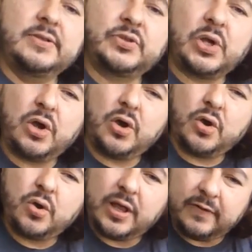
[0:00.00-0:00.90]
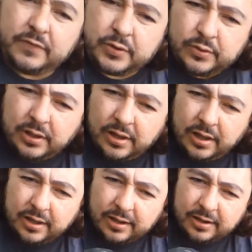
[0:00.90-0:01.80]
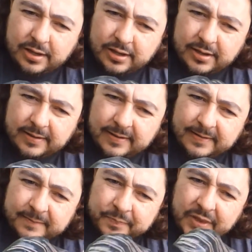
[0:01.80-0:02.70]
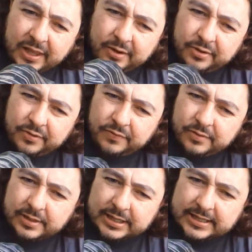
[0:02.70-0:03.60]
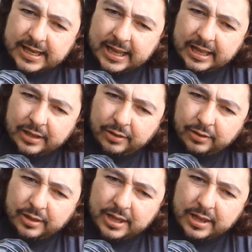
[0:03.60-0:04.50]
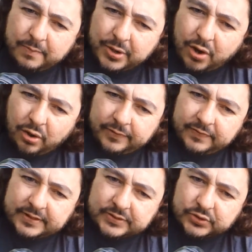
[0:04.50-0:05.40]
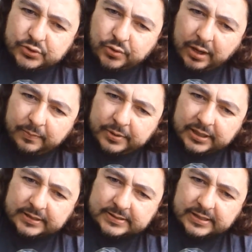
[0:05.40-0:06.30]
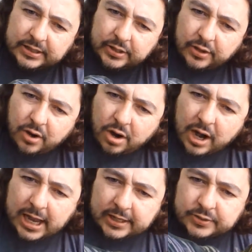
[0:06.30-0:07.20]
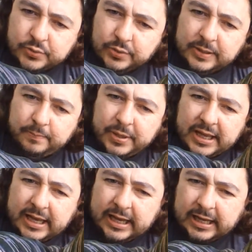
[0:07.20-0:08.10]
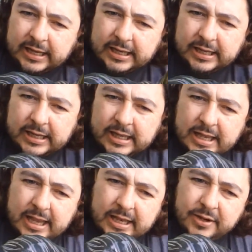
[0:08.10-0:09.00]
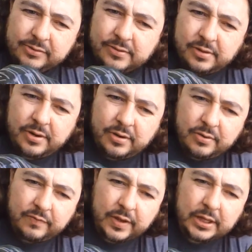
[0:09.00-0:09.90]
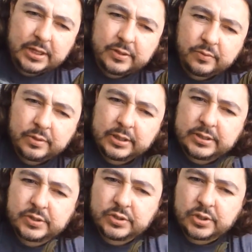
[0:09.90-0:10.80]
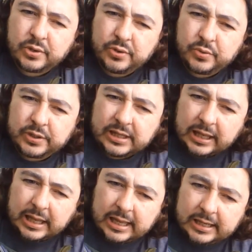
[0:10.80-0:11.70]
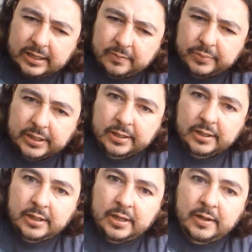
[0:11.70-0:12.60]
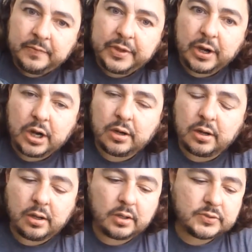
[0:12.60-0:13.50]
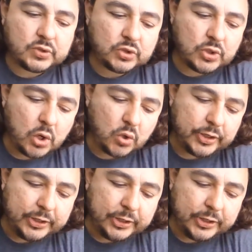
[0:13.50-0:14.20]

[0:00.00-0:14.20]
So if you look, I don't know if you can tell, but all of these stripings here are actually pink. I don't know if I can really show you with the lighting, but they're so